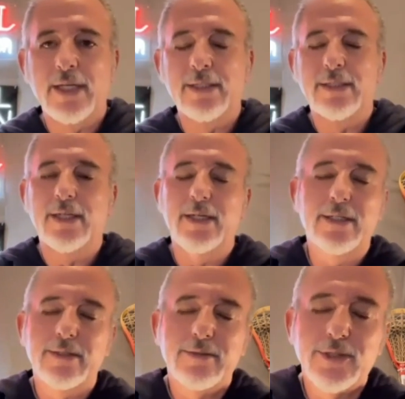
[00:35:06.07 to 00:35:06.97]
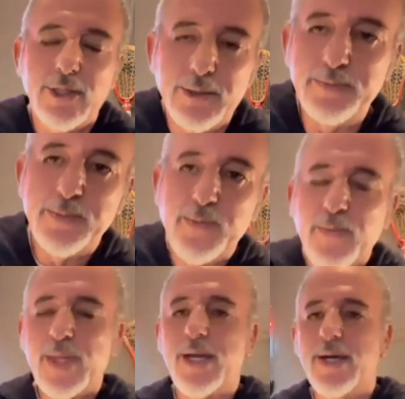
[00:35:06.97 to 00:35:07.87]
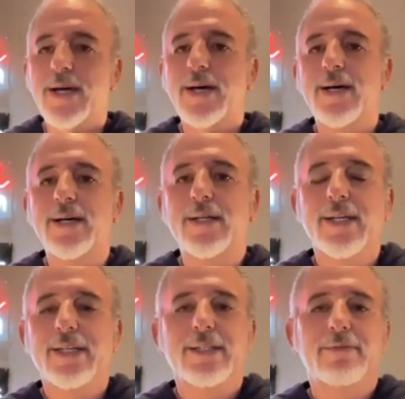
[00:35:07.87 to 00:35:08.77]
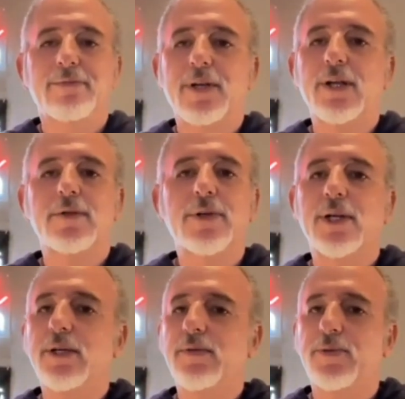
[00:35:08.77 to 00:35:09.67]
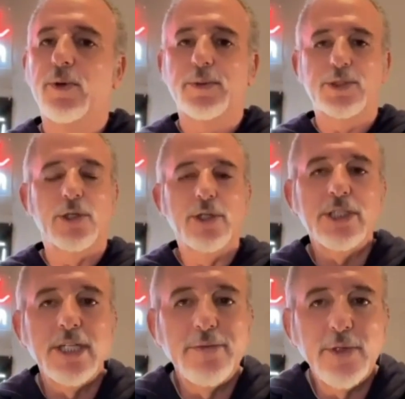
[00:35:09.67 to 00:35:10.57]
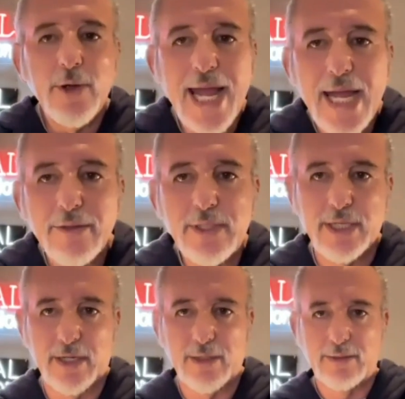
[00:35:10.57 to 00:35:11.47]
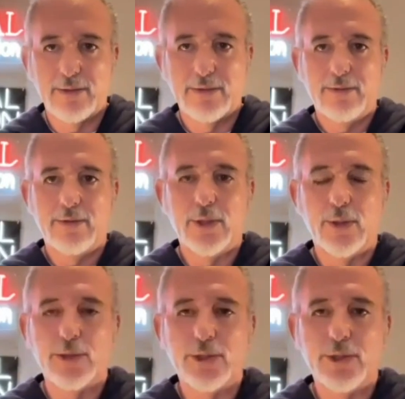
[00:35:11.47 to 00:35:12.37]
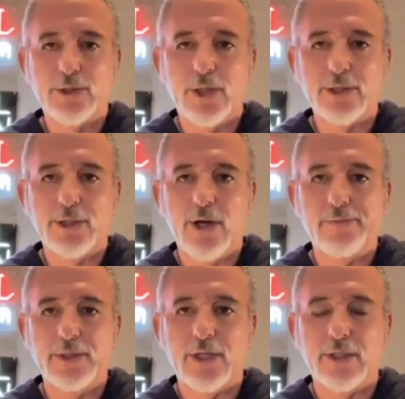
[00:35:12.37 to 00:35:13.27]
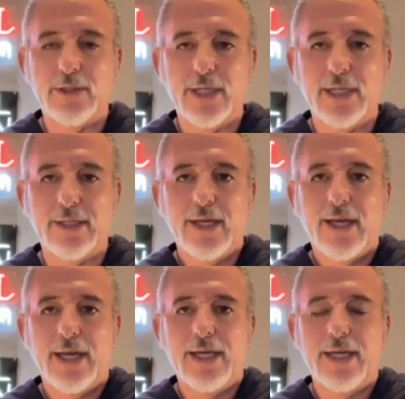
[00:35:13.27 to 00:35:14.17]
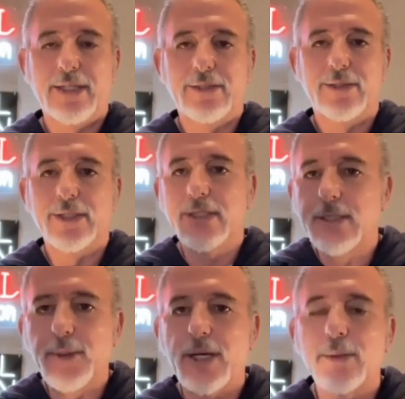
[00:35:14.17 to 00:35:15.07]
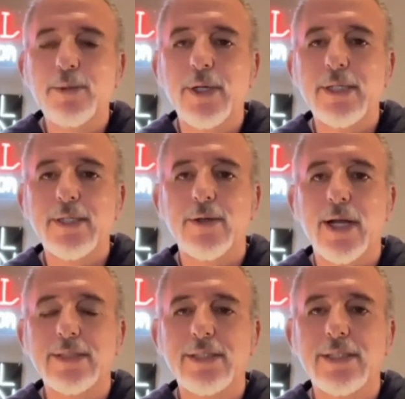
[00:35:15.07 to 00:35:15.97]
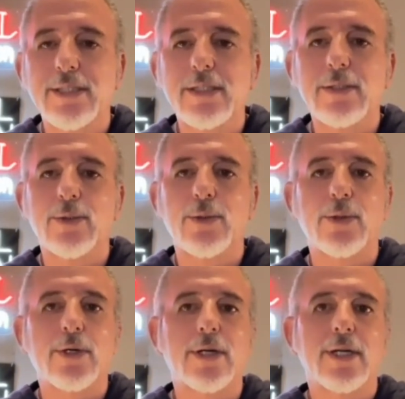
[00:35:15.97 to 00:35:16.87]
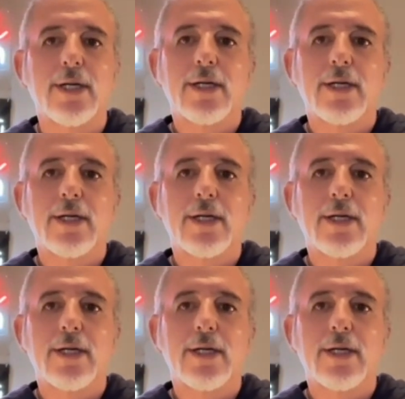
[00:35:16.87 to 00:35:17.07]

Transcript: And uh, so, uh, very very informative. So listen, if you're out there on Commercial Construction Coffee Talk land and you're thinking about upgrading your I T, or